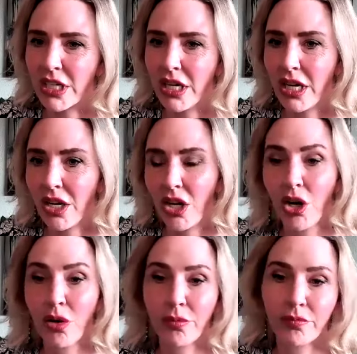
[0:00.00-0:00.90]

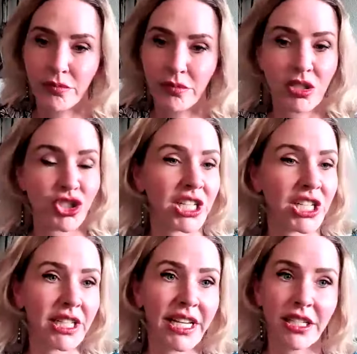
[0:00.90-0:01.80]
Oh, she
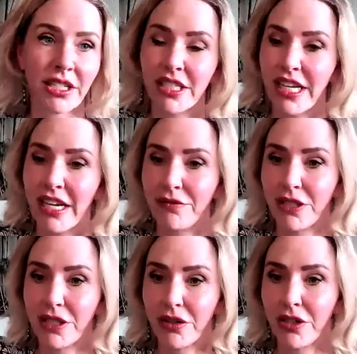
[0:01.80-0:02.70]
didn't like it on the
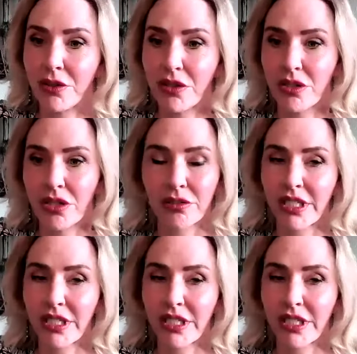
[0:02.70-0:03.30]
halflinger though, so